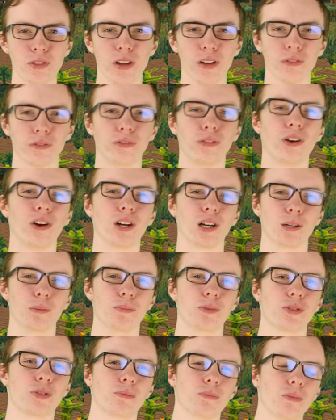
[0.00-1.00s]
on
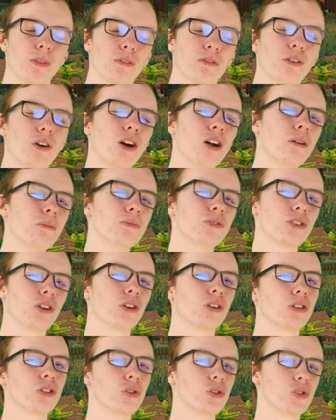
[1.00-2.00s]
farms. Farms
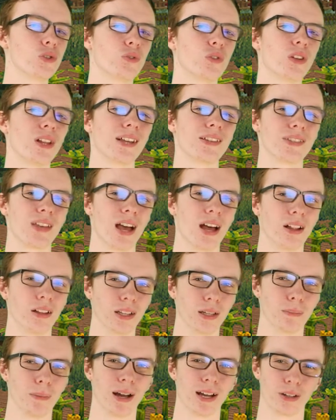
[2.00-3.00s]
are useful as
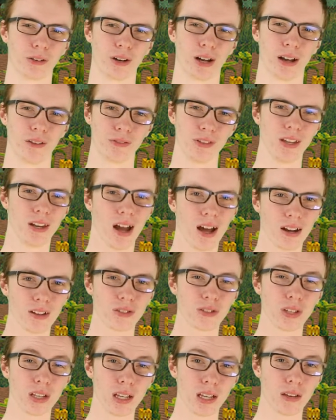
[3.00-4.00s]
hell in Minecraft, and
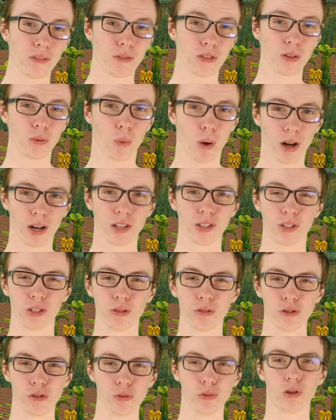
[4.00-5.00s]
honestly, if you wanted to,
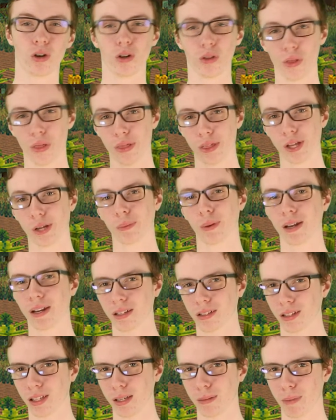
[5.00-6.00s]
you could
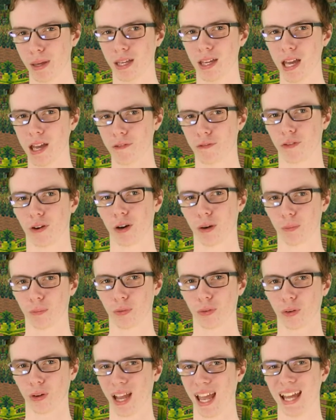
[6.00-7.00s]
theoretically make a farm
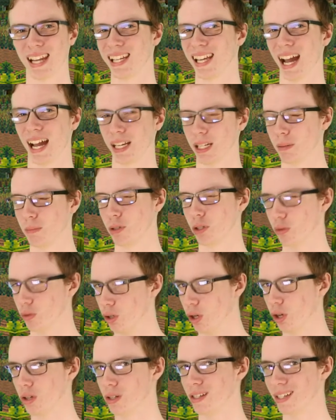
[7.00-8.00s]
for any item you
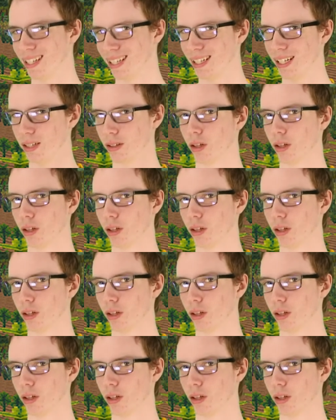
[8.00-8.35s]
could need in